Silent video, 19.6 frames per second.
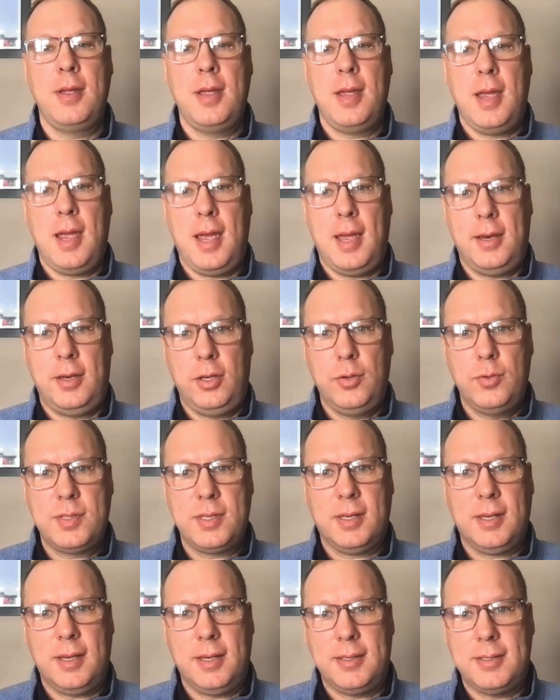And
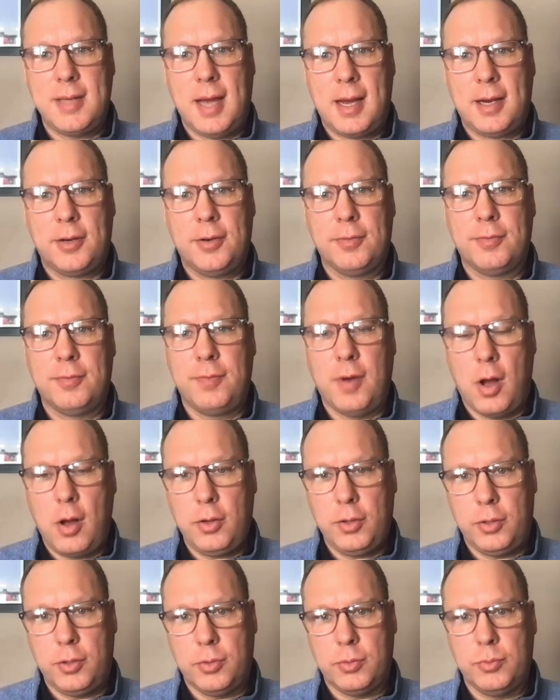using a Docker
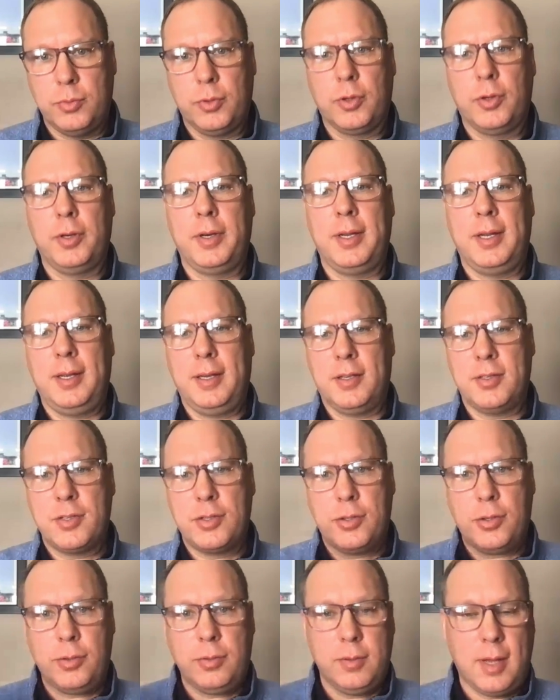volume, we're going to
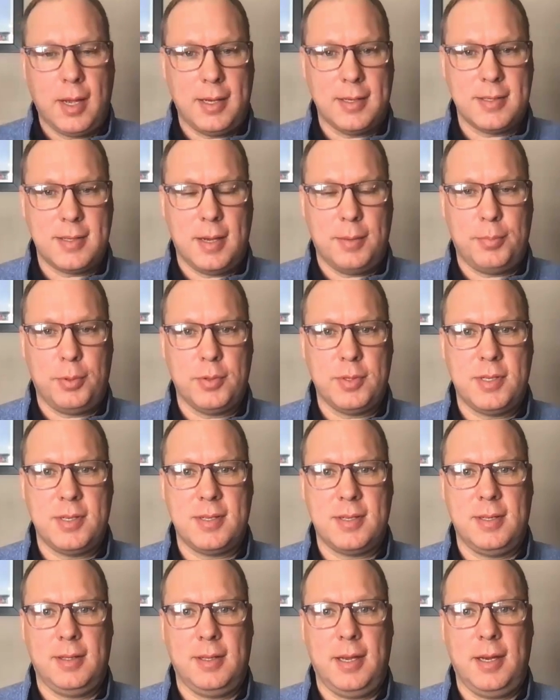externalize that
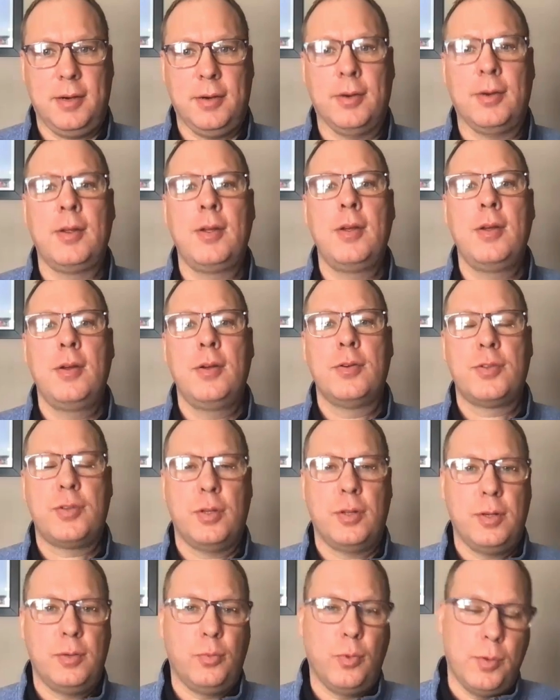persistent layer so
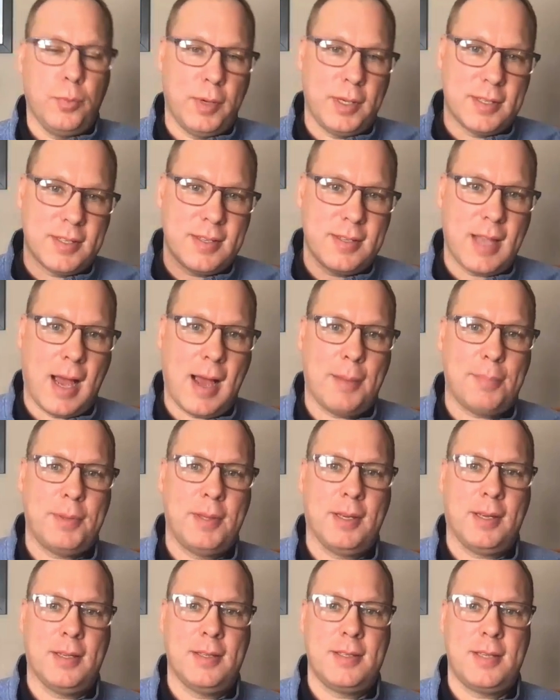that when we stop
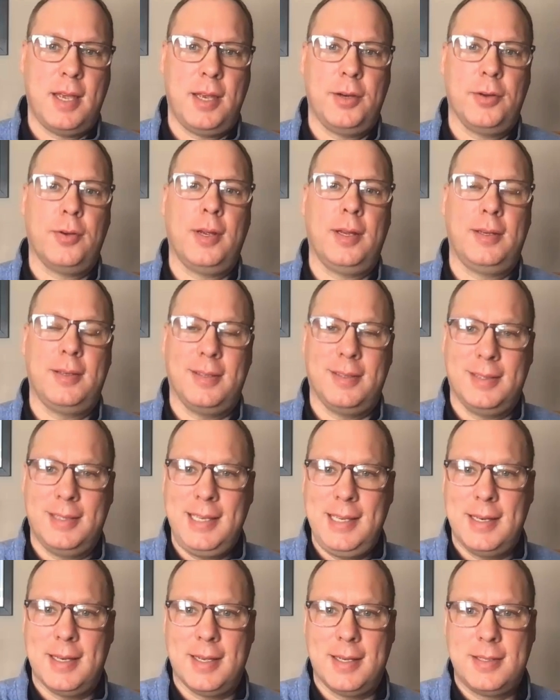the container and
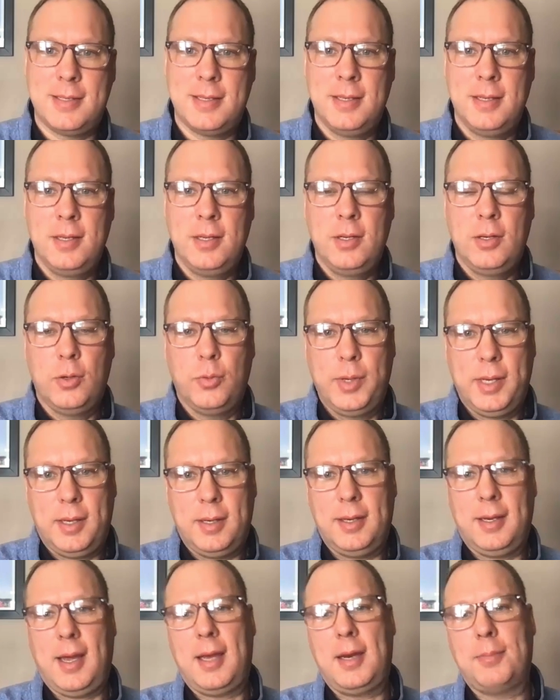delete it, we
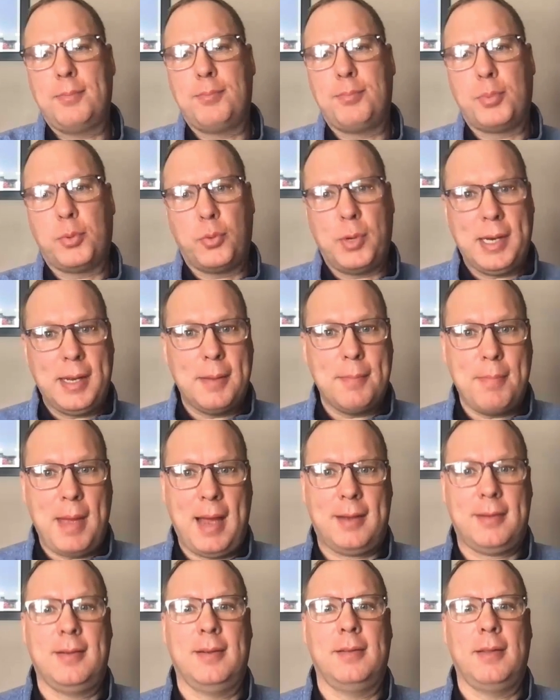can kind of bring it
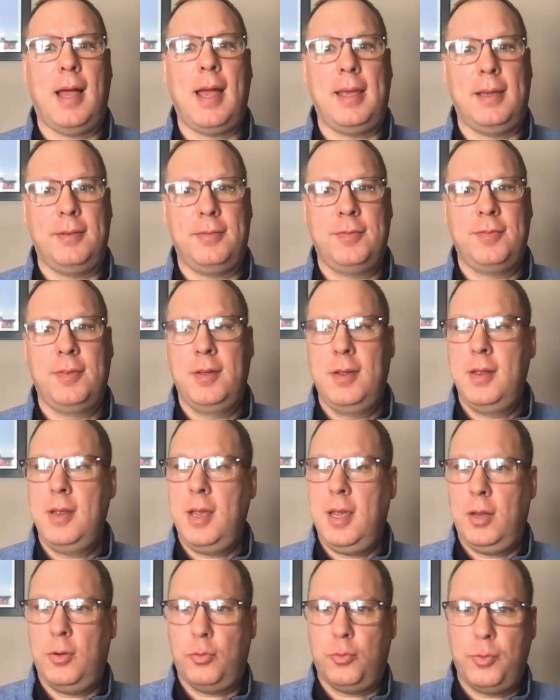back to life
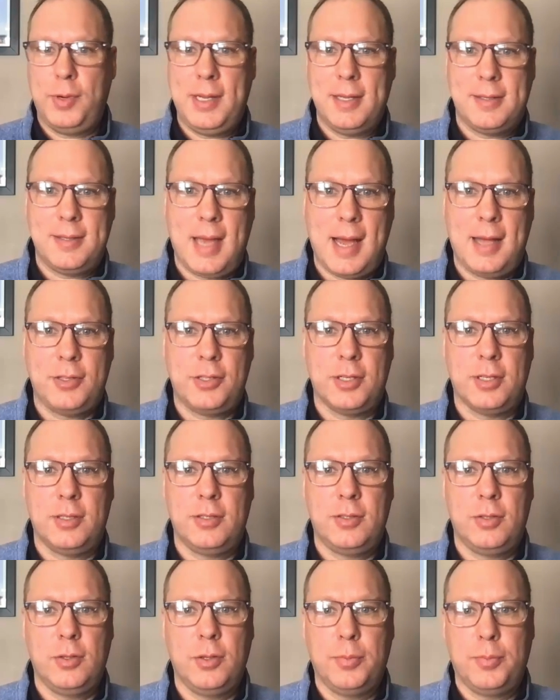and reattach
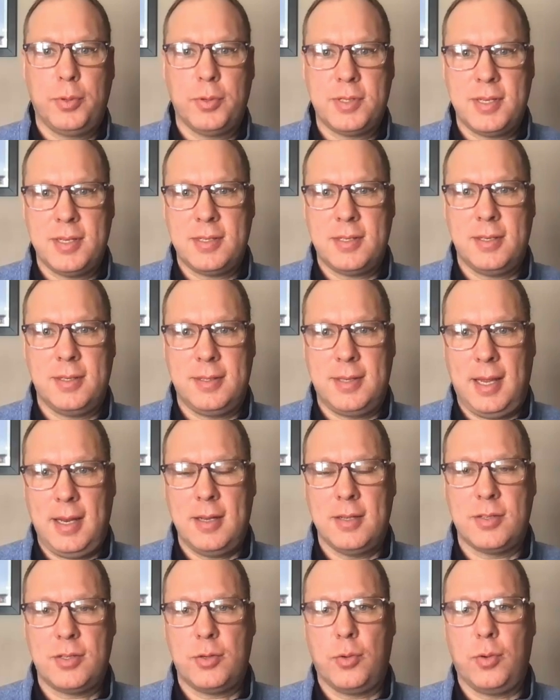it to the persistent
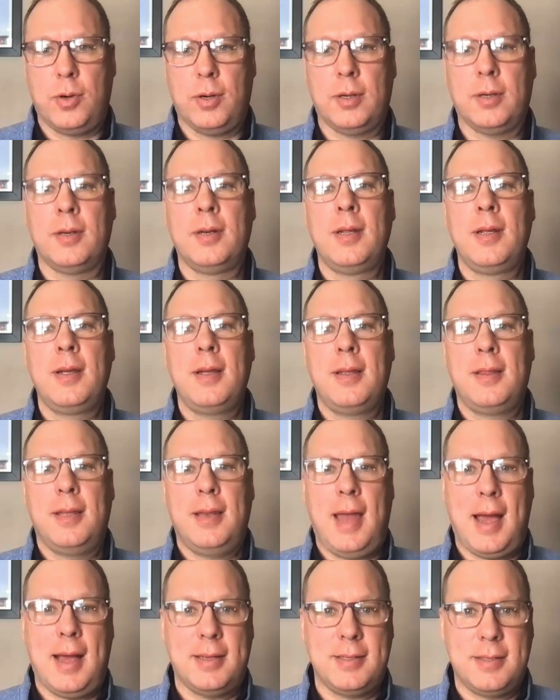data store that
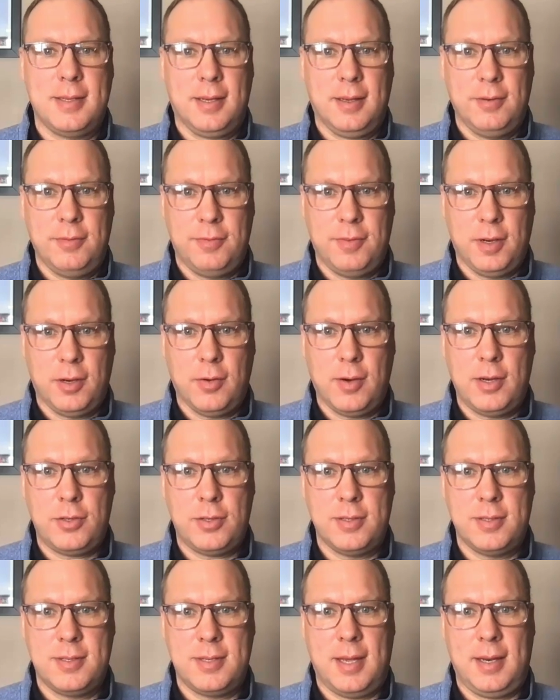has the
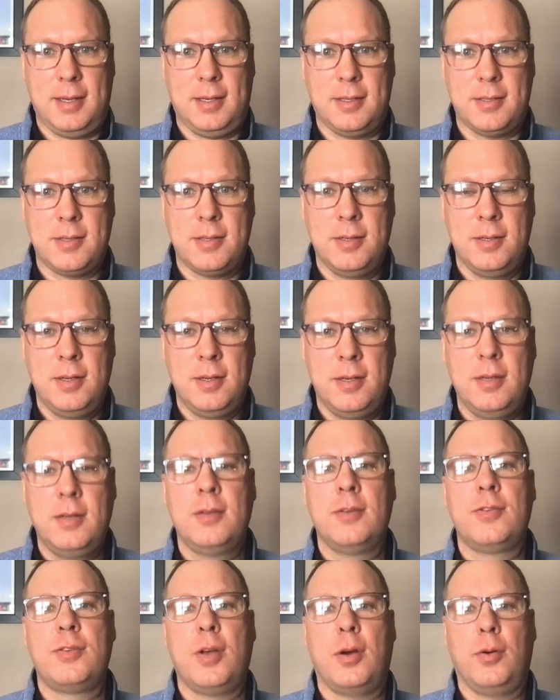configuration settings.
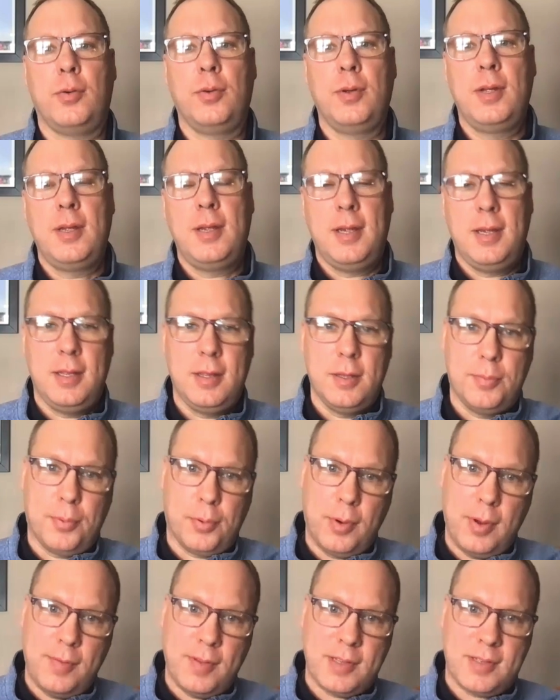So in the
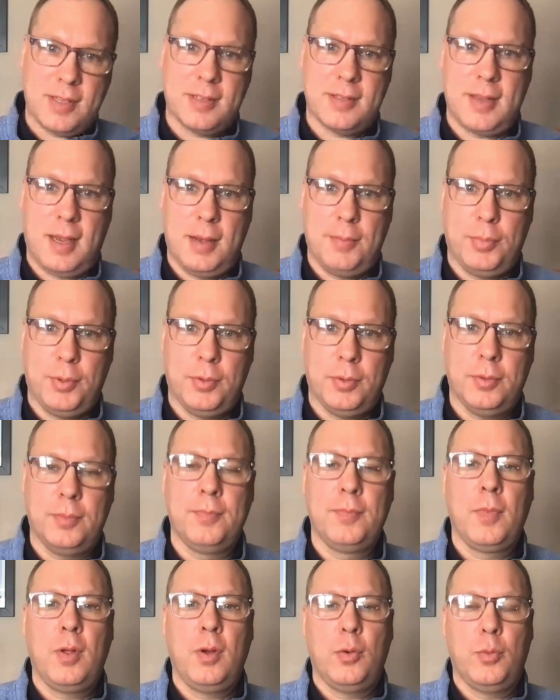previous example,
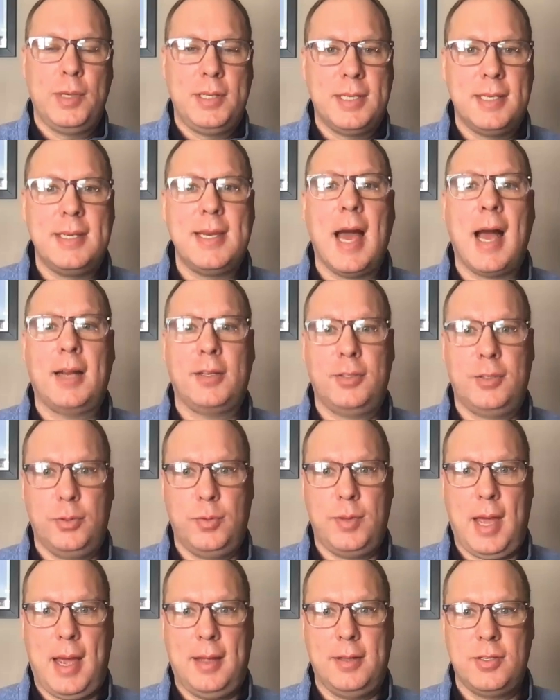we did not do
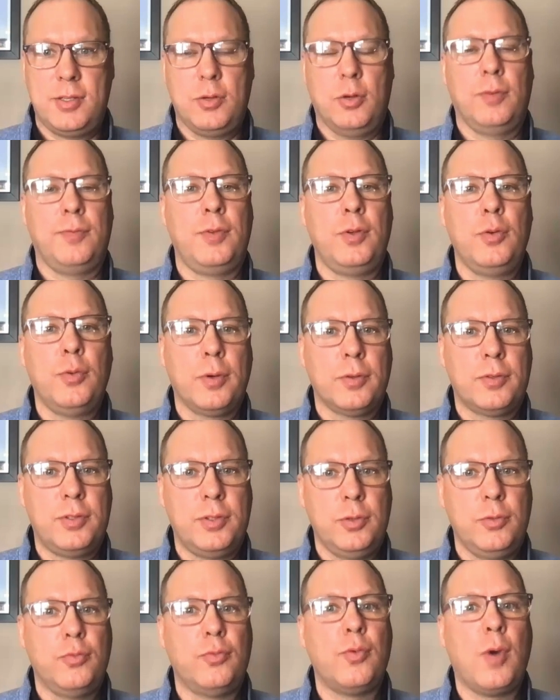that. So if you were
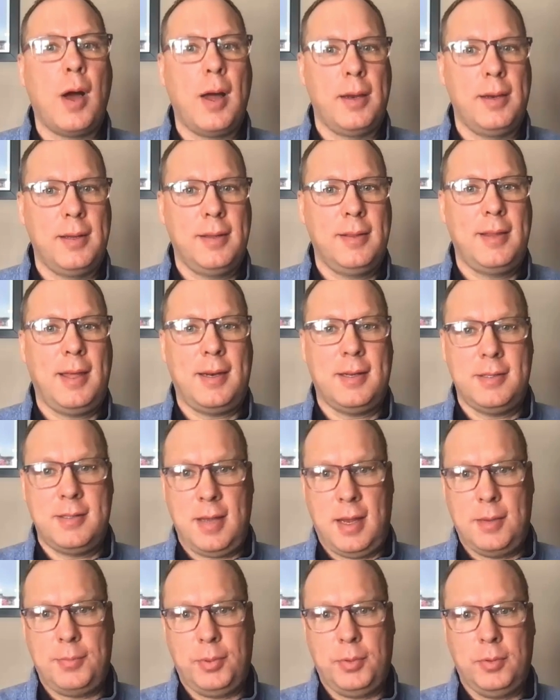to run that
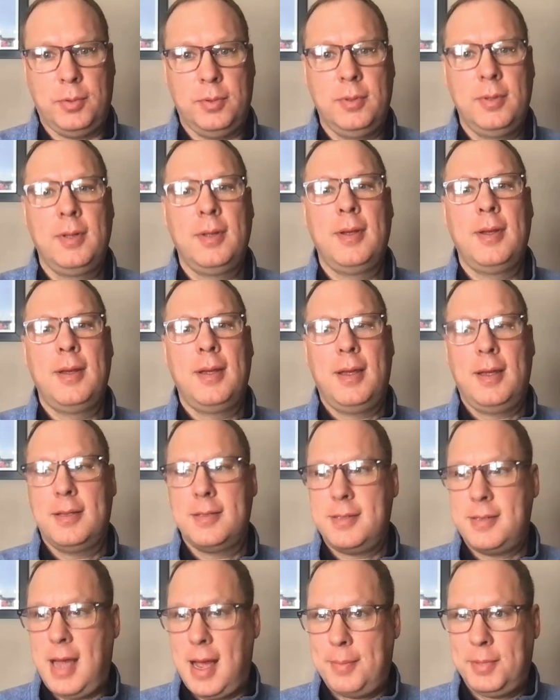example,
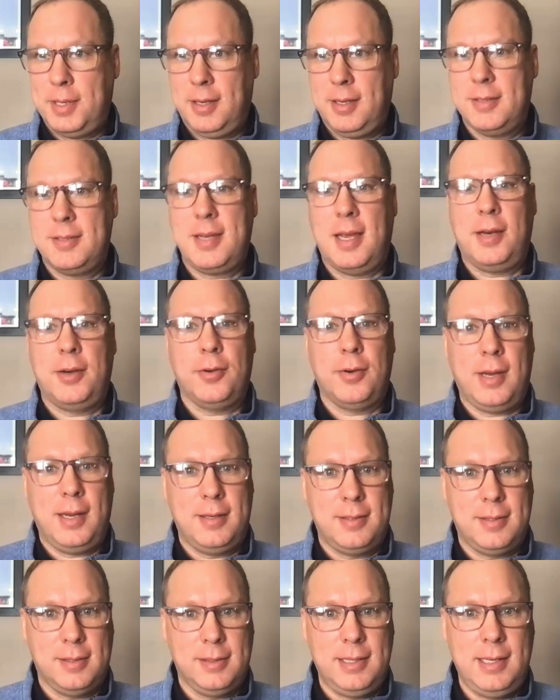stop the container
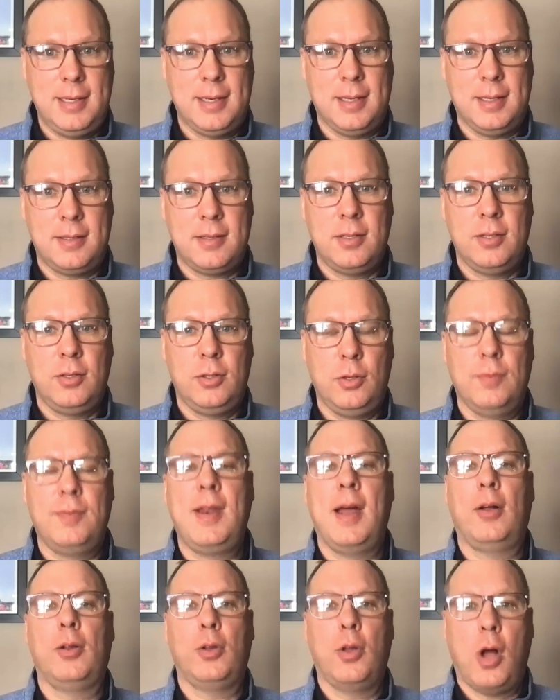and delete it, you've
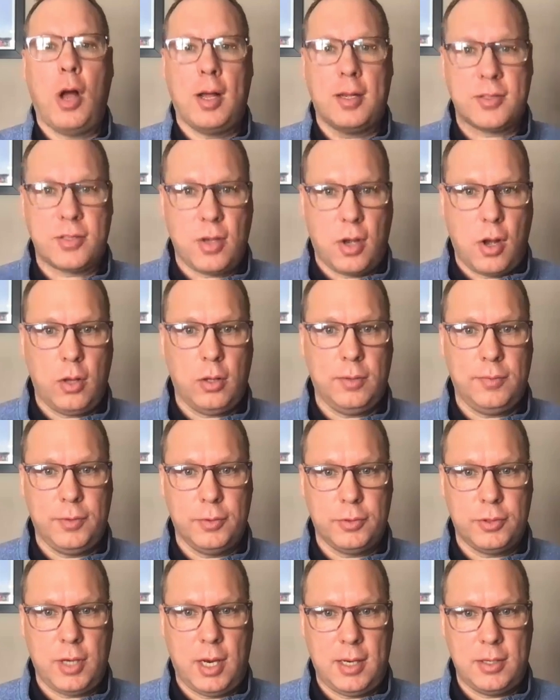now lost all of
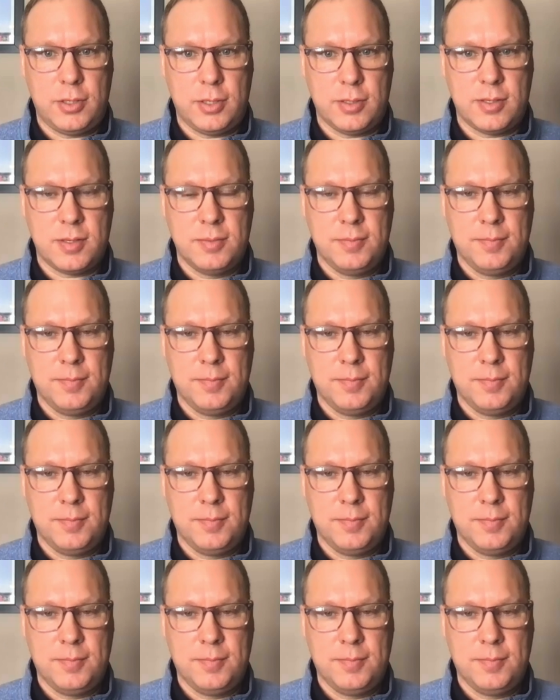your changes.